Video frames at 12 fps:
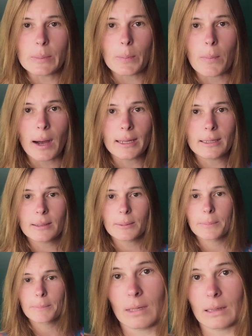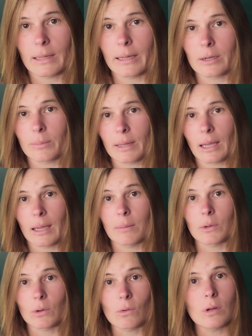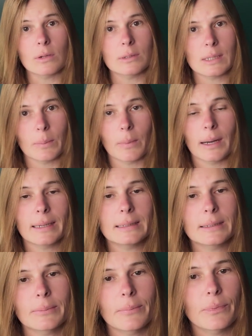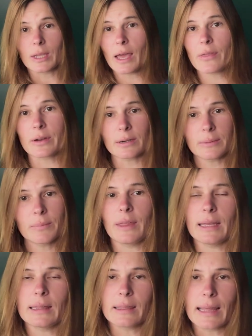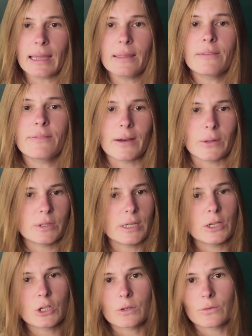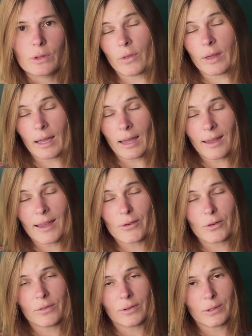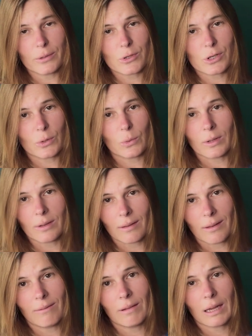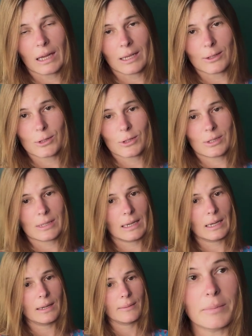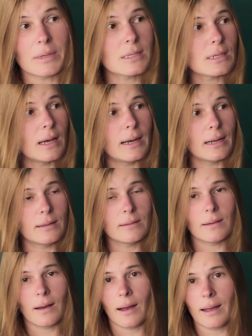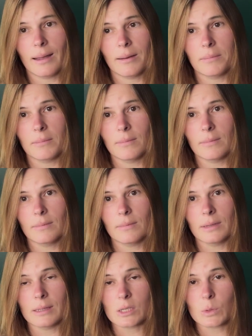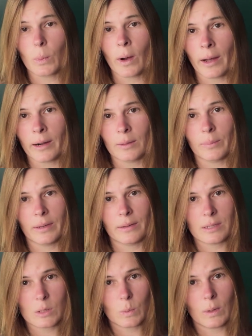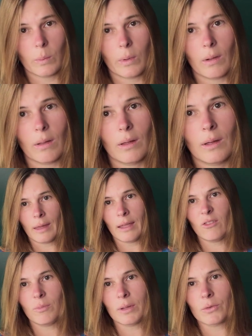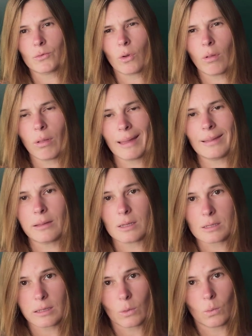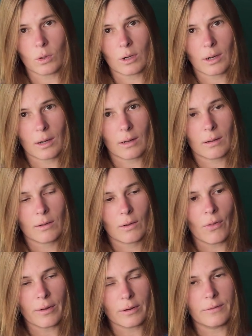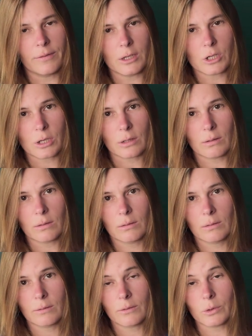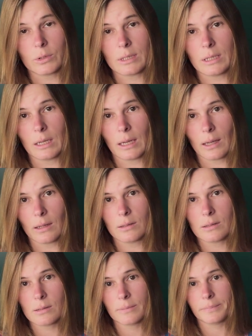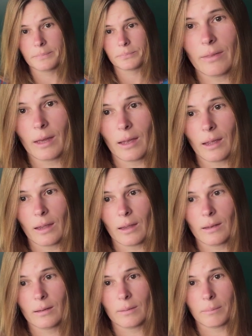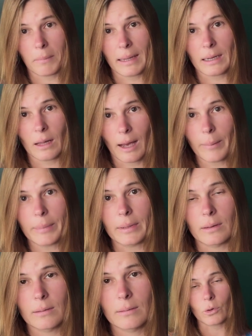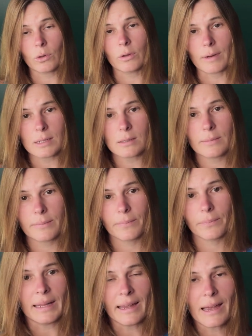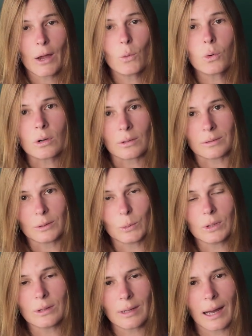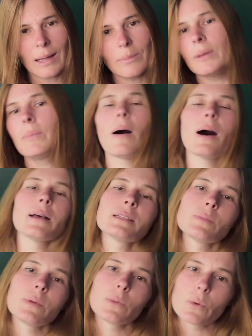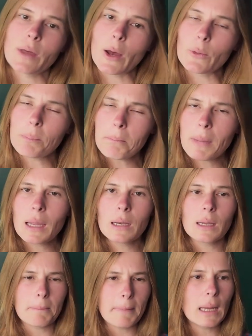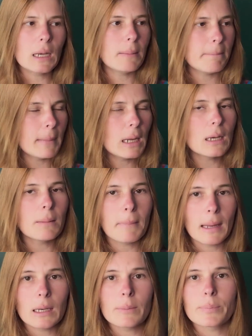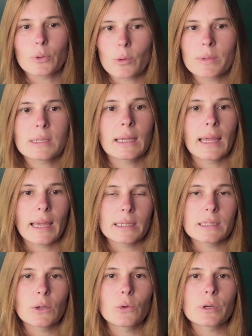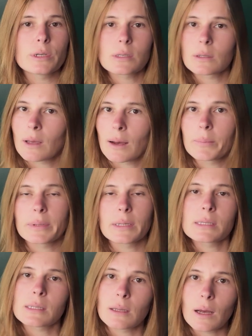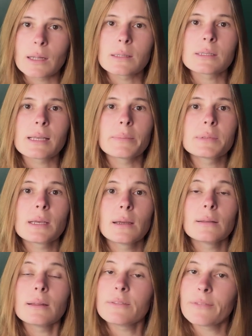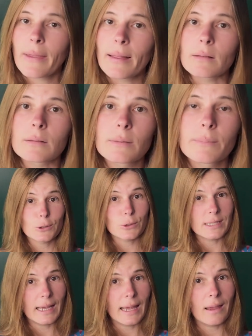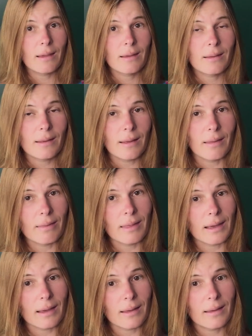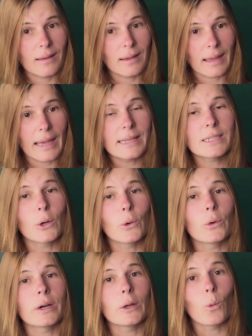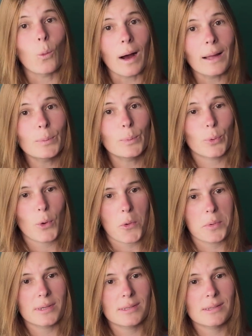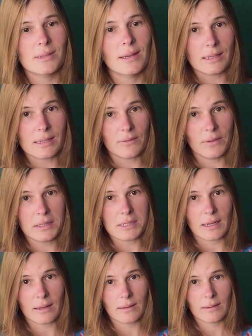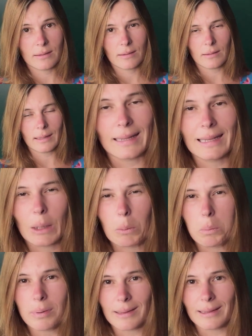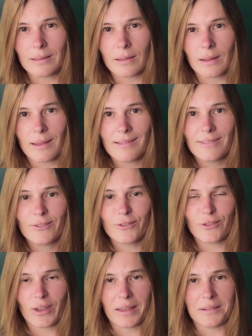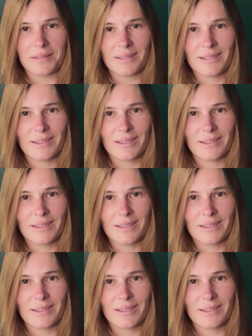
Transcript: DeepMind, that later became Google Deep. Together, they laid the foundation for the AI revolution we're living in today. I'm excited. I am inspired by these people. They've been relentlessly working on their vision for decades, and they made it happen for all of us. But AI world would not be possible without many, many, many, many promising categories and companies and concepts that failed. And today, in the category one promise is NVIDIA that completely failed.